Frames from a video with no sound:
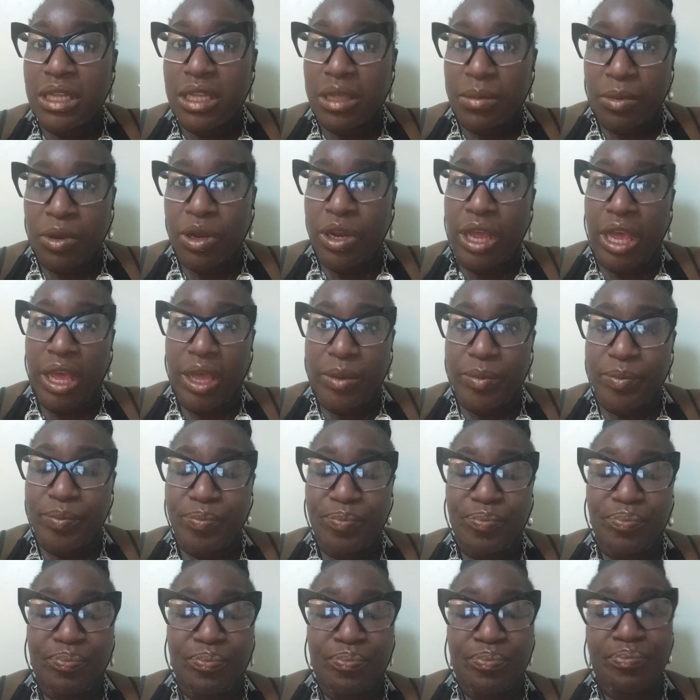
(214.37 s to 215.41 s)
communicate.
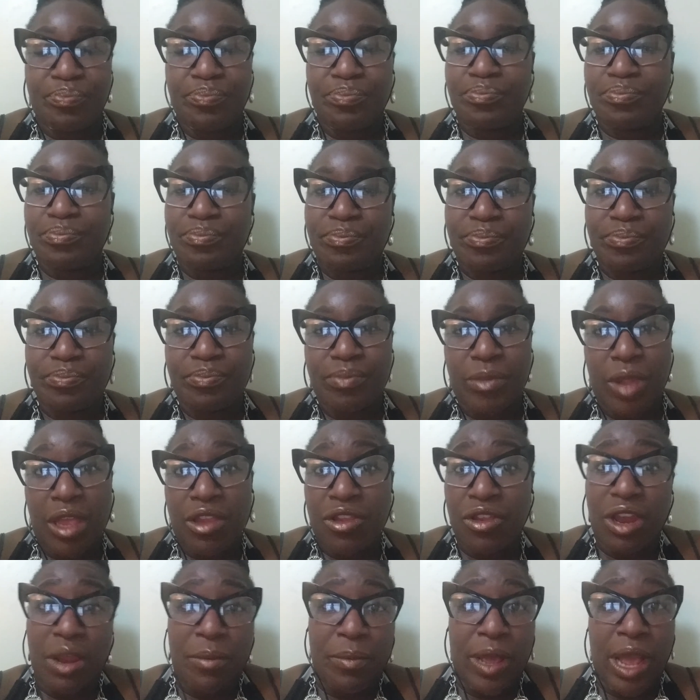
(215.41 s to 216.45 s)

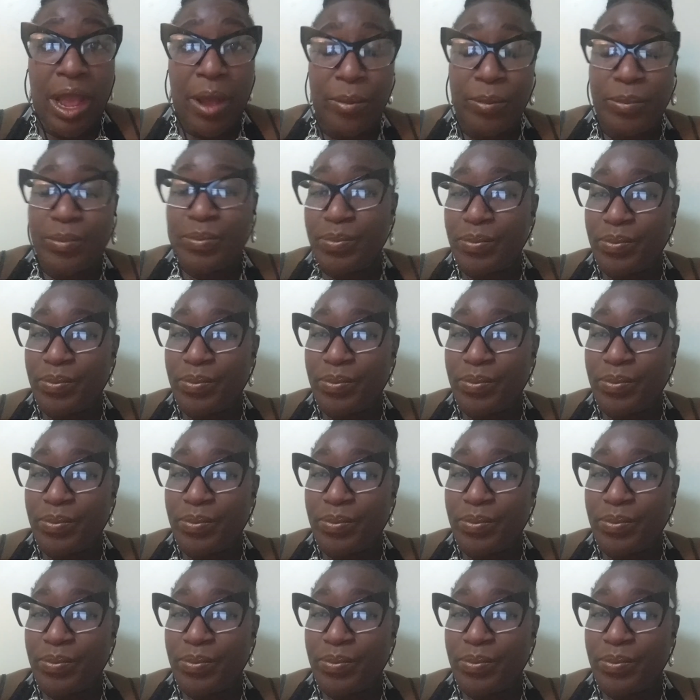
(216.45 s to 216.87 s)
So there we go.